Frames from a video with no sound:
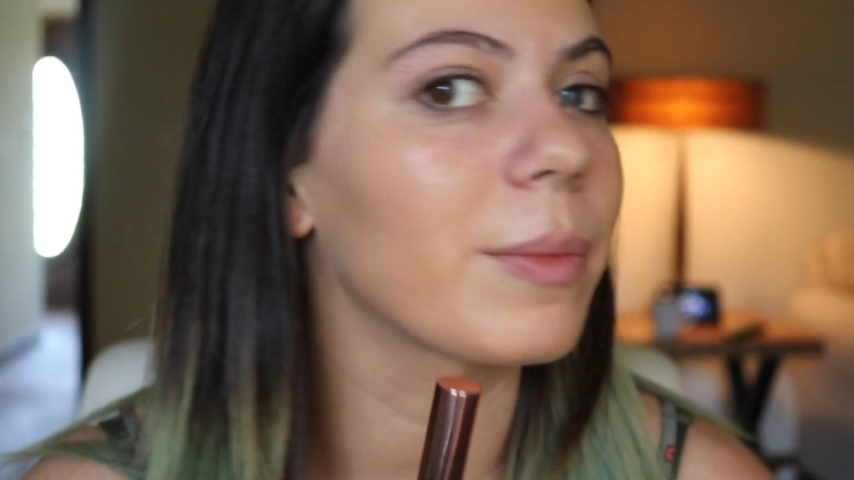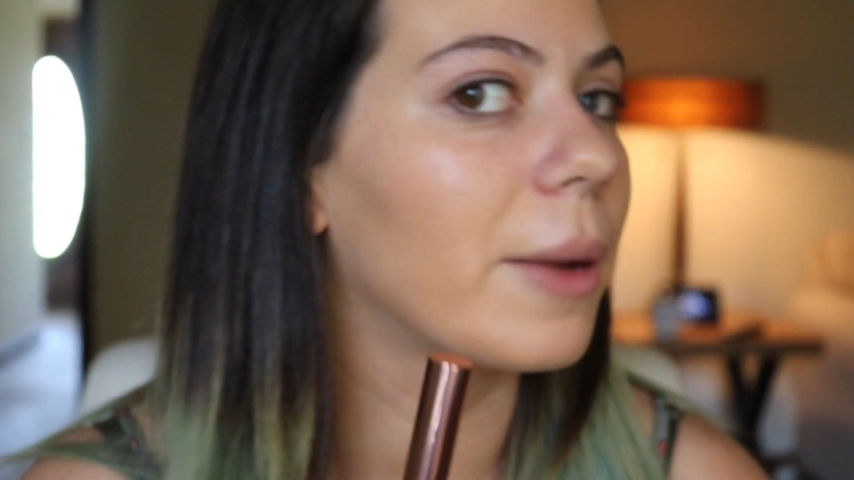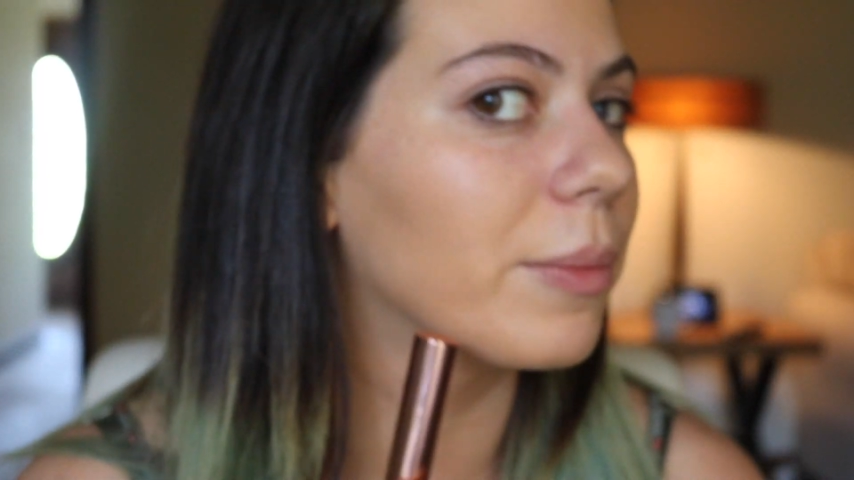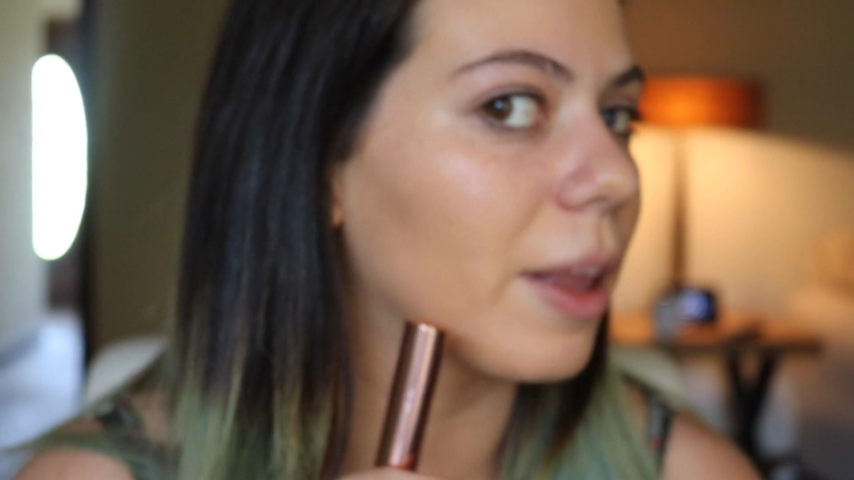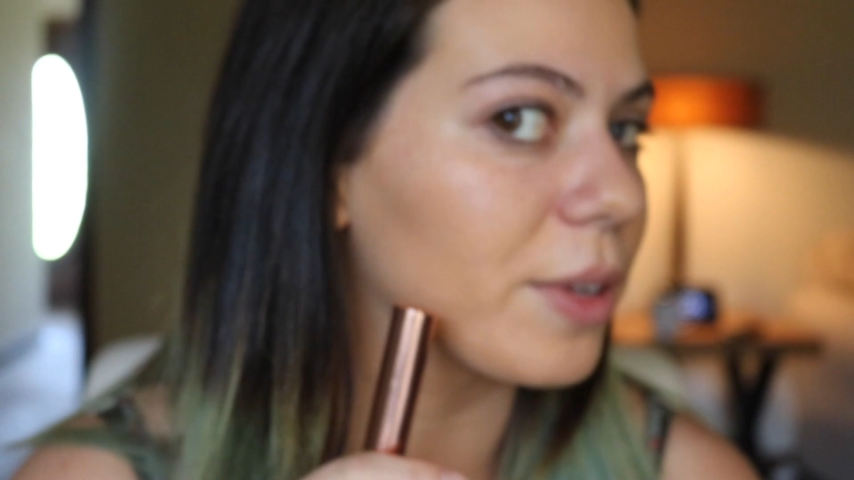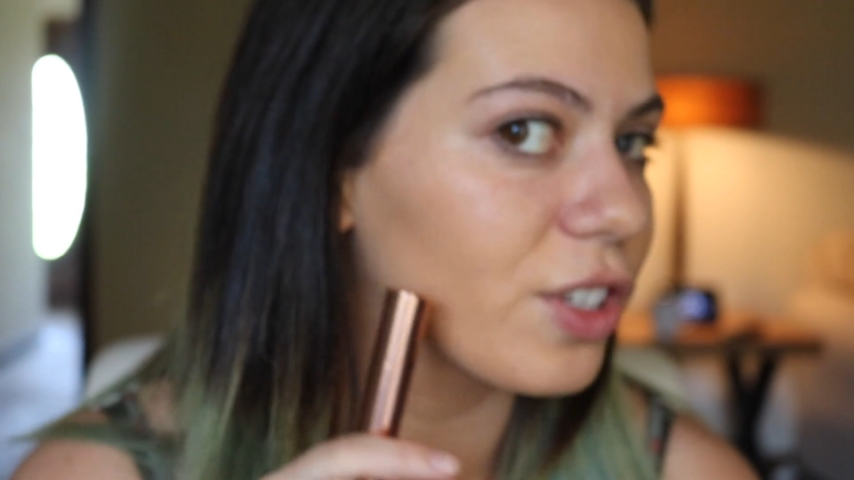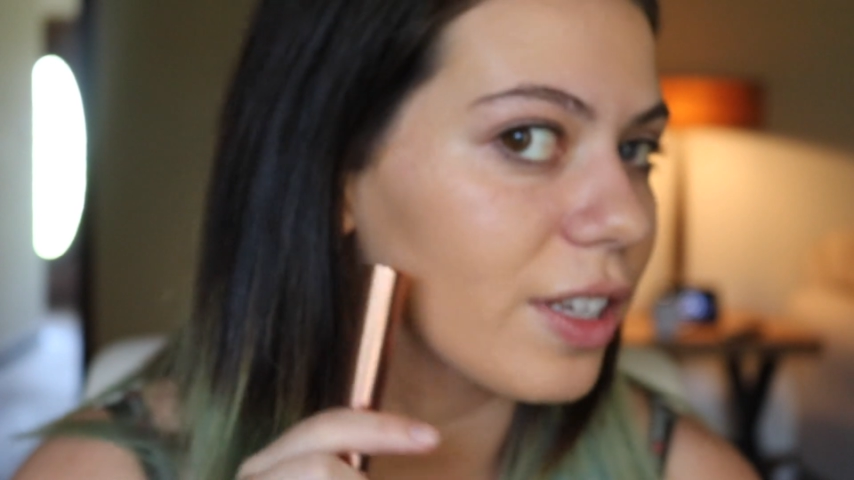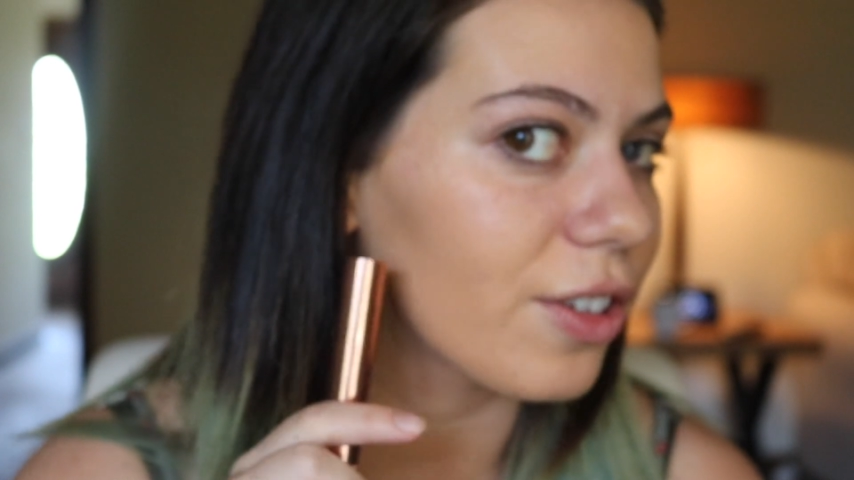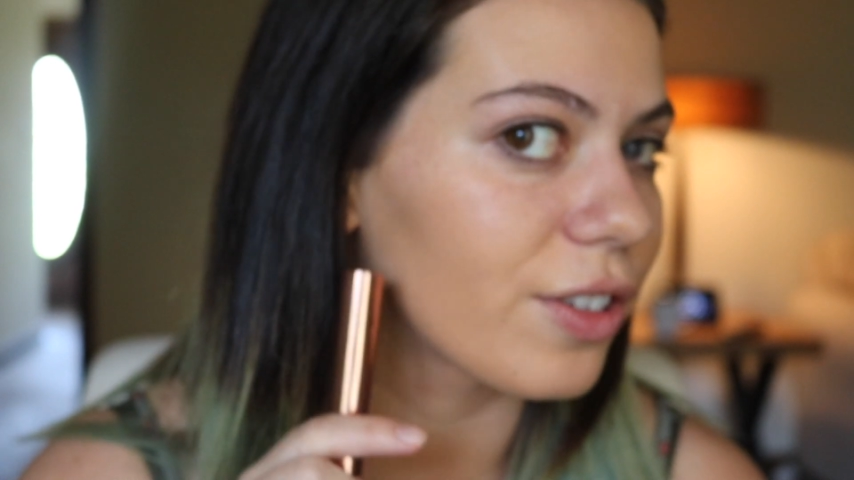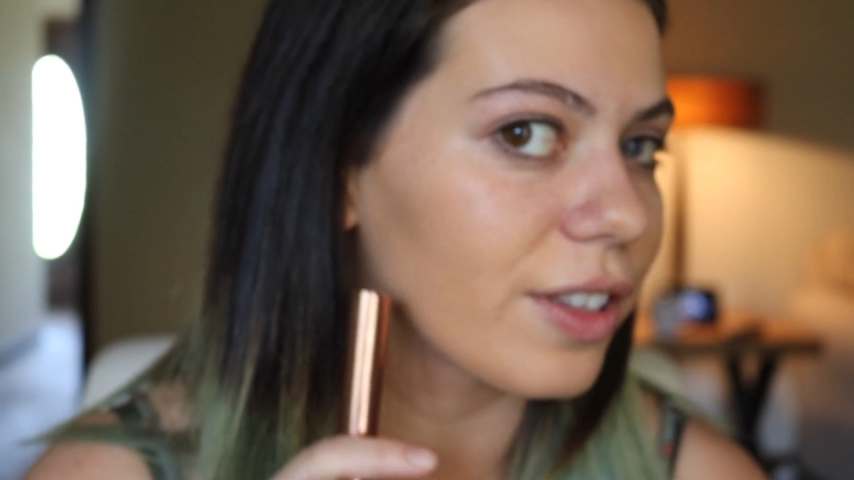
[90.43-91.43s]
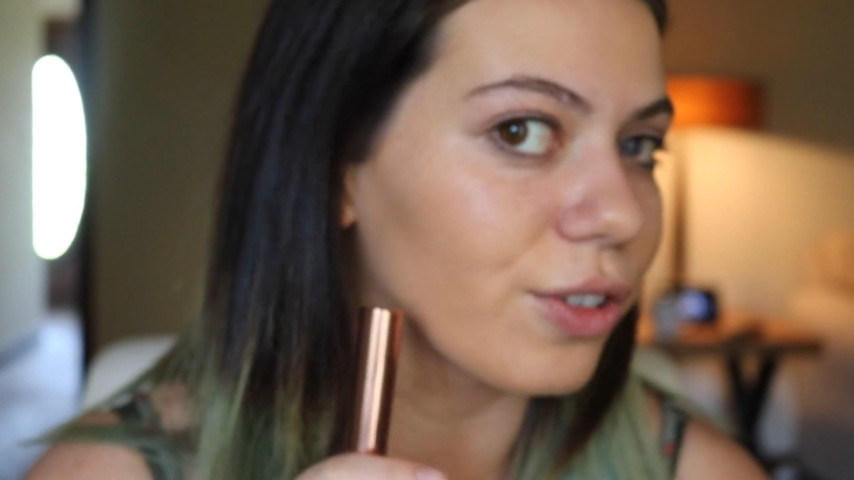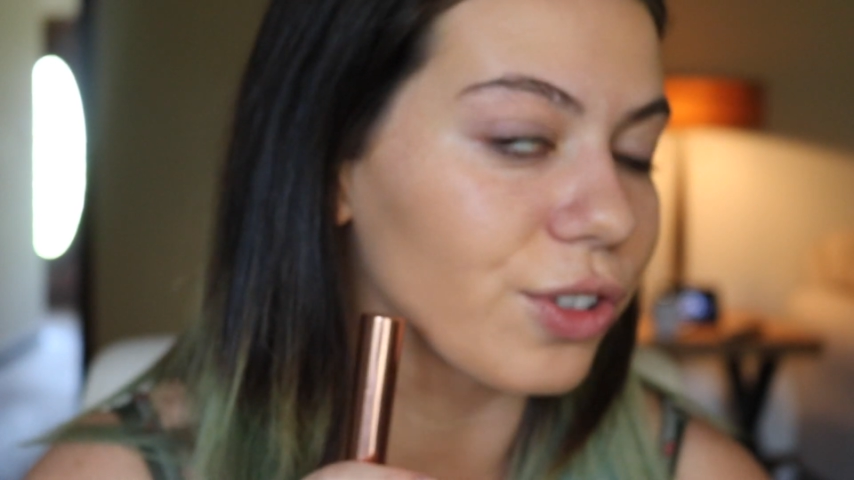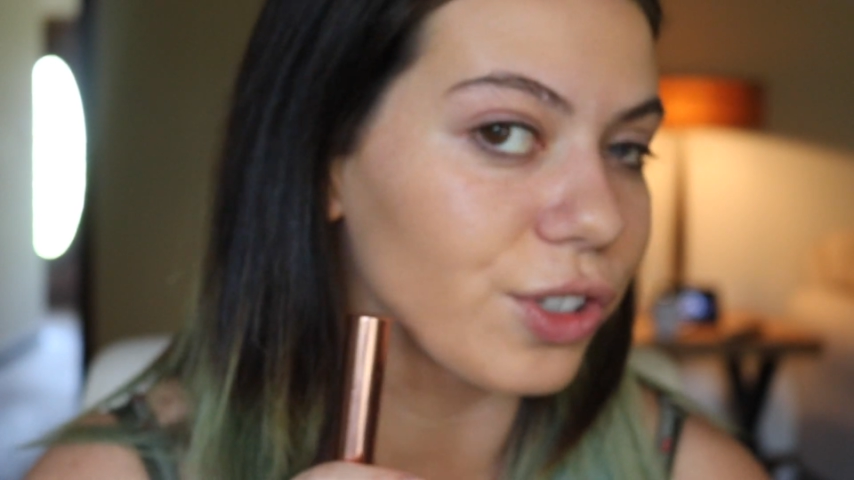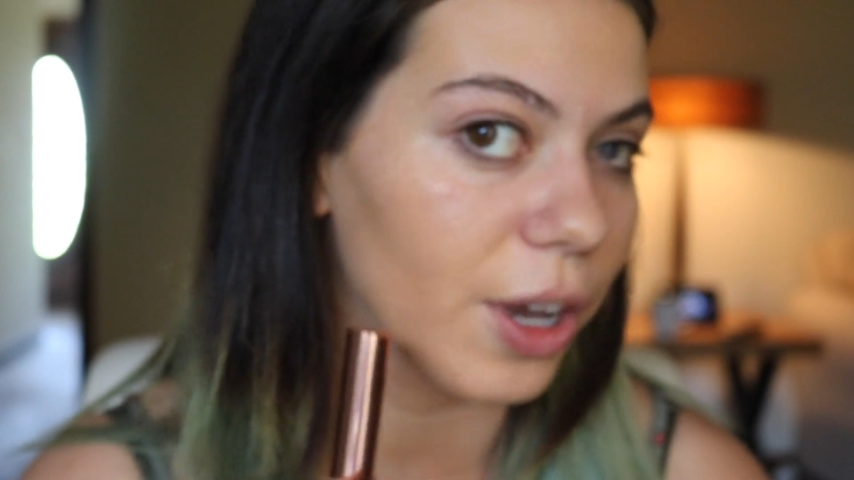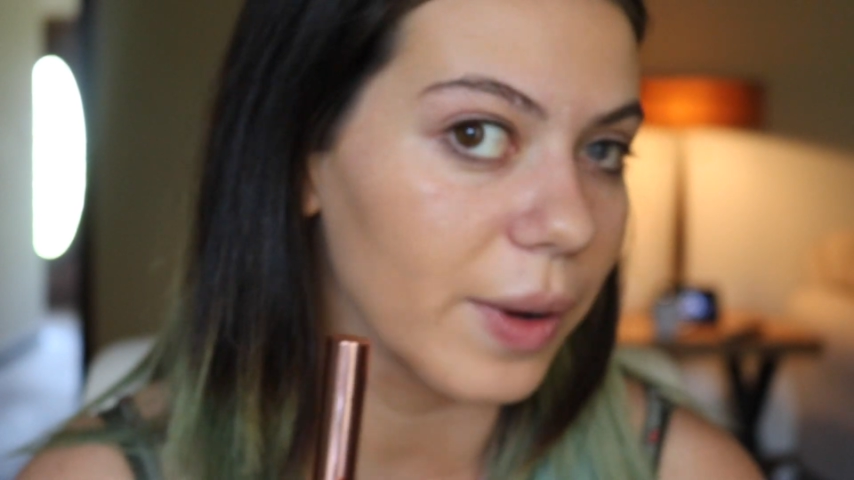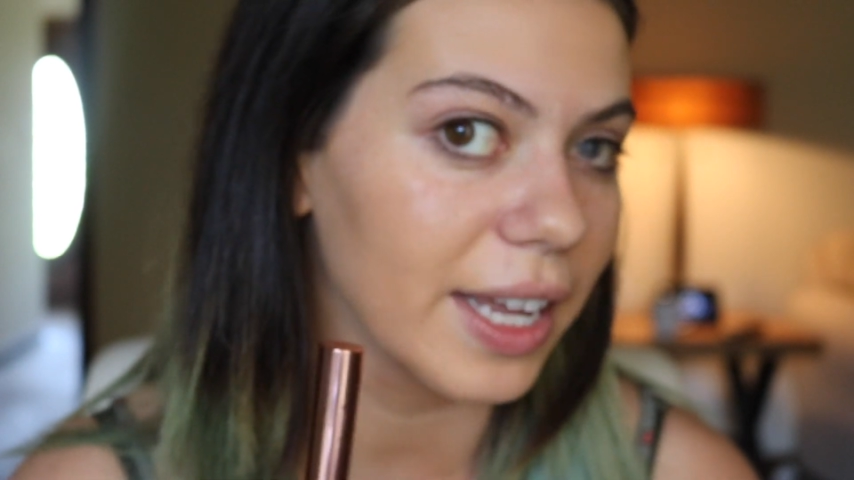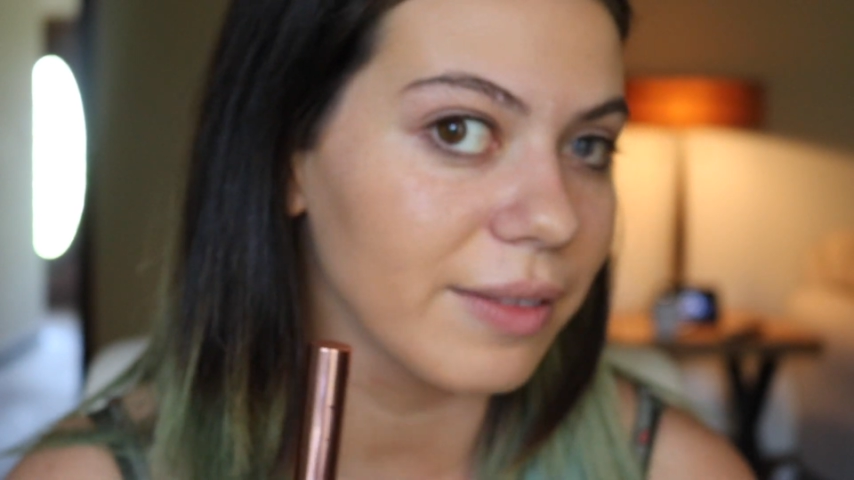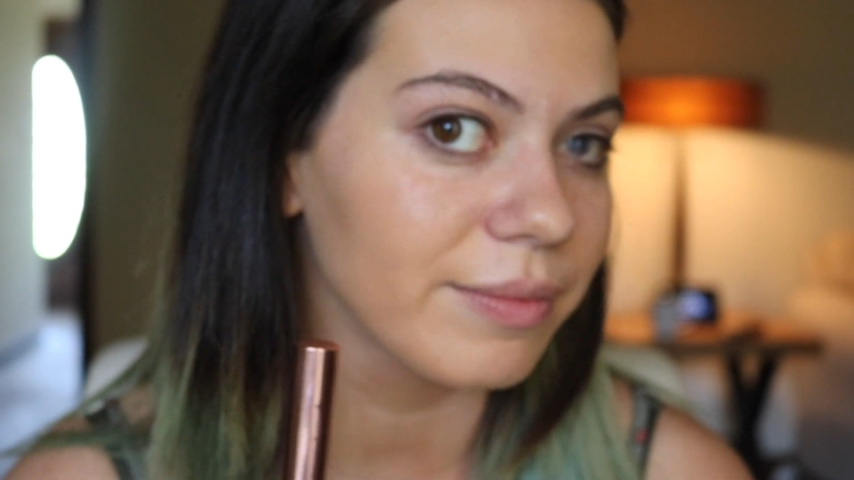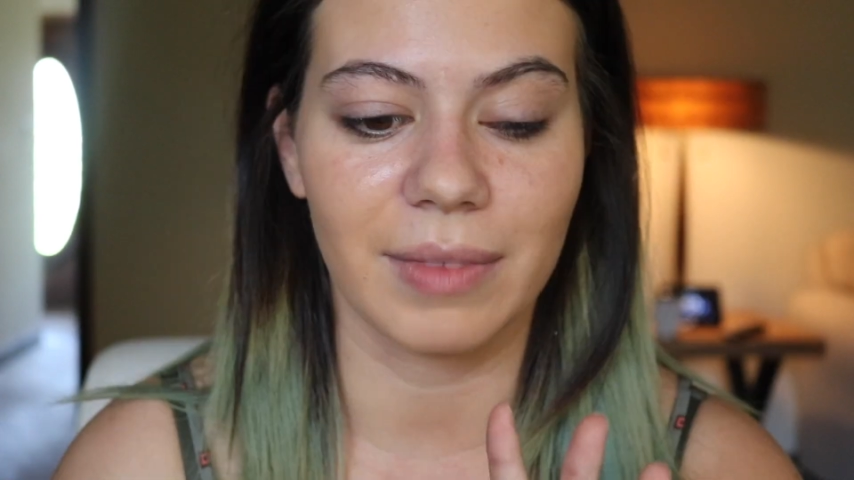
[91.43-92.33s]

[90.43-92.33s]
and my blemishes are still showing.